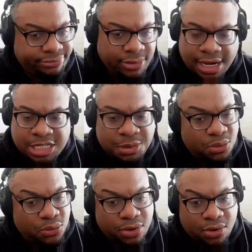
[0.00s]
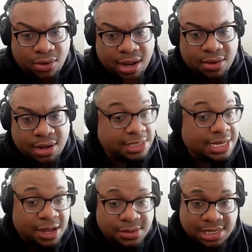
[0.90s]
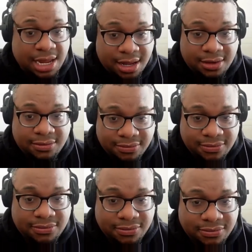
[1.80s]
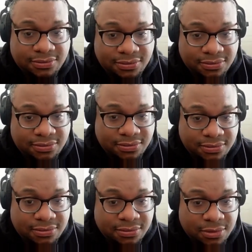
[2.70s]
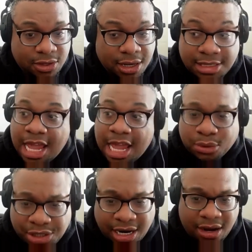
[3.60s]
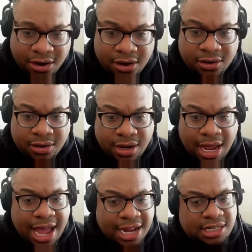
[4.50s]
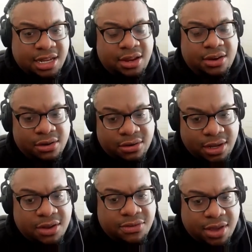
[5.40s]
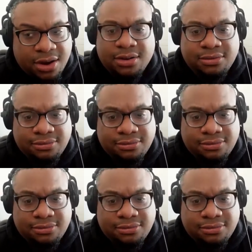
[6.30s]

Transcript: I just be moving around. I'm just outside. Awesome. Table shaker, agitator, innovator.